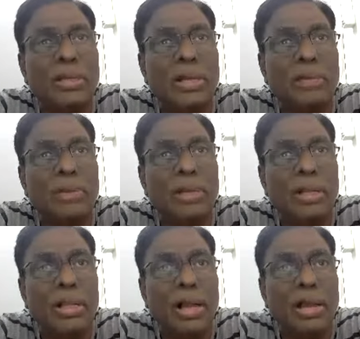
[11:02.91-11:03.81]
gamma,
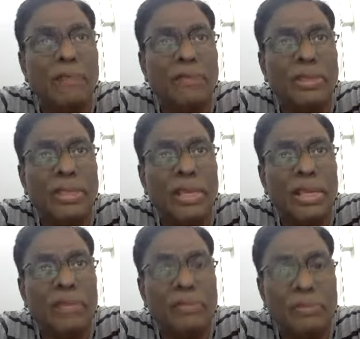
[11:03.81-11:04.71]
alpha A,
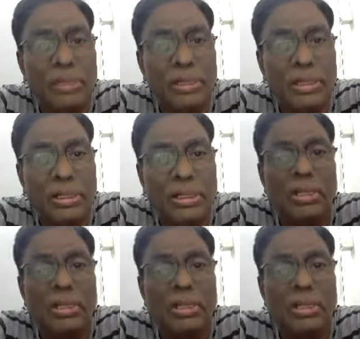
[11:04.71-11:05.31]
alpha, beta,